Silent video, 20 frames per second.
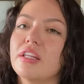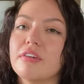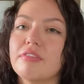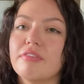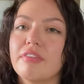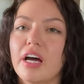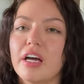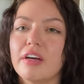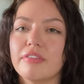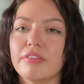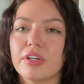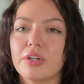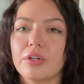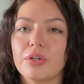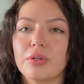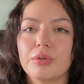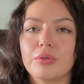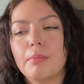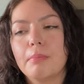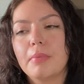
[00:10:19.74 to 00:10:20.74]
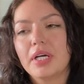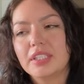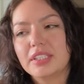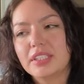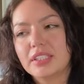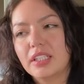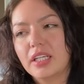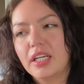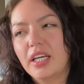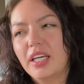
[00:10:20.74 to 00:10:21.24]
the 5.0
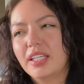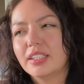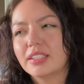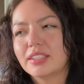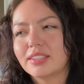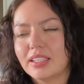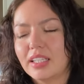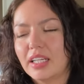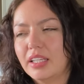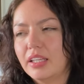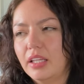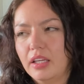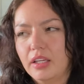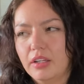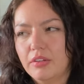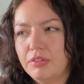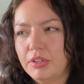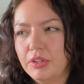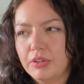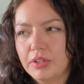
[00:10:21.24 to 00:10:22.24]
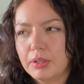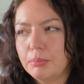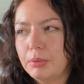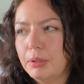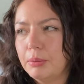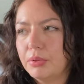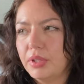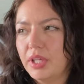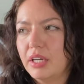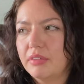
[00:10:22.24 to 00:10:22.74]
Mustangs, and I think a few other
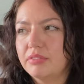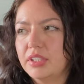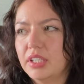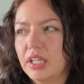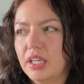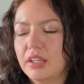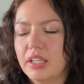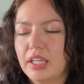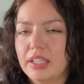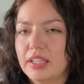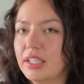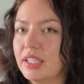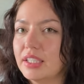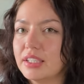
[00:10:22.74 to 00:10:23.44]
people have done like the